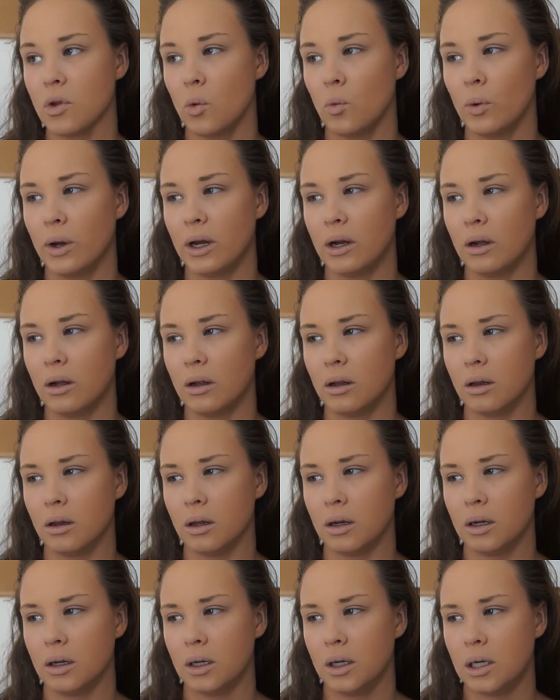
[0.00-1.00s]

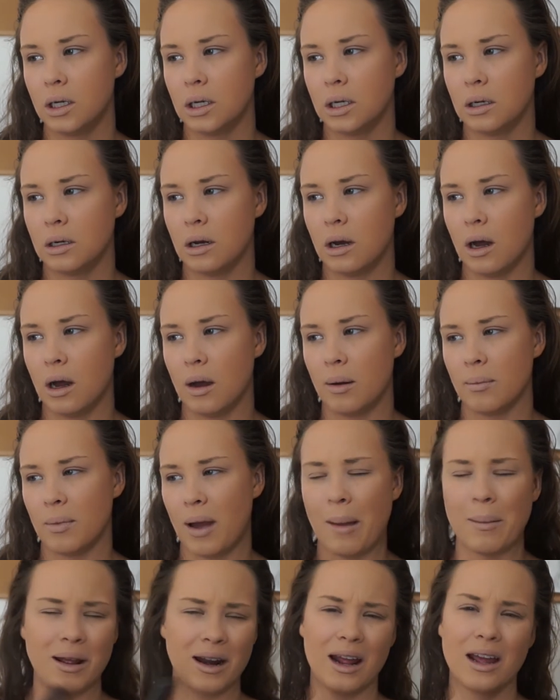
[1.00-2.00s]
will,
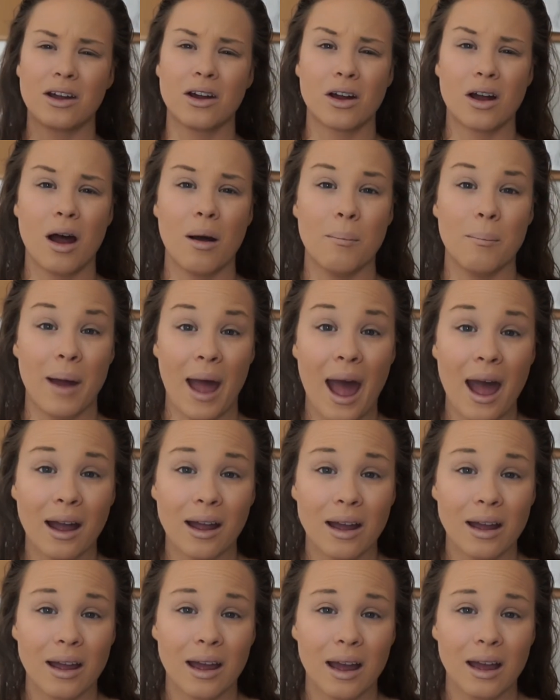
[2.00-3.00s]
I mean, it could come back,
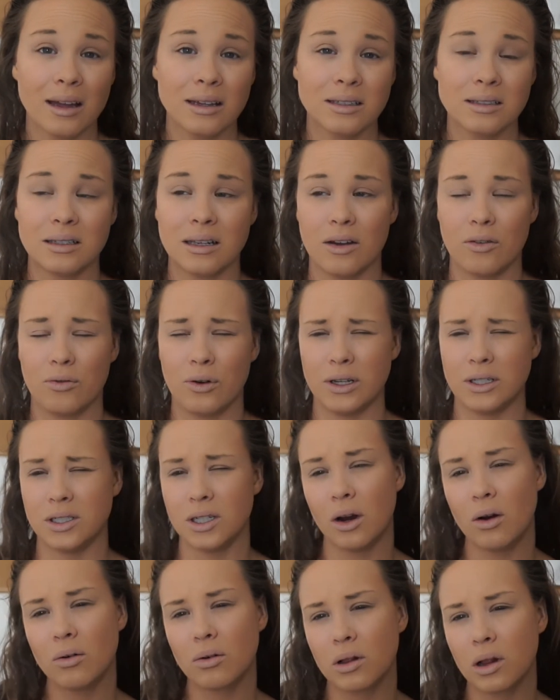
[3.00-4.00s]
I guess, if we
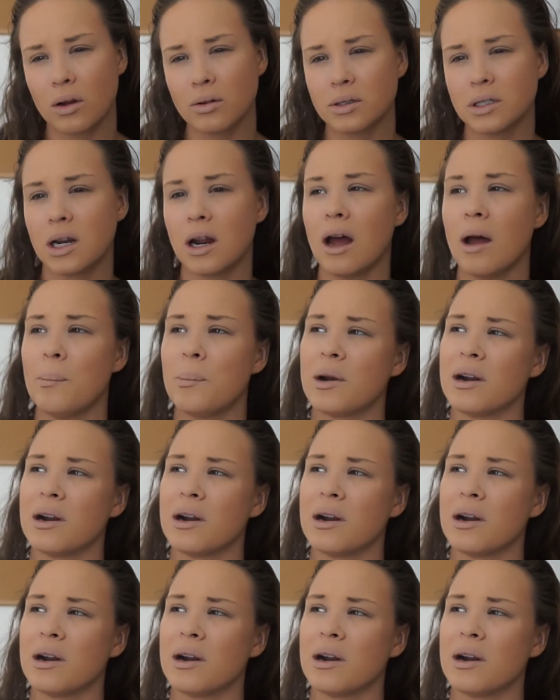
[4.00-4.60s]
don't close it up.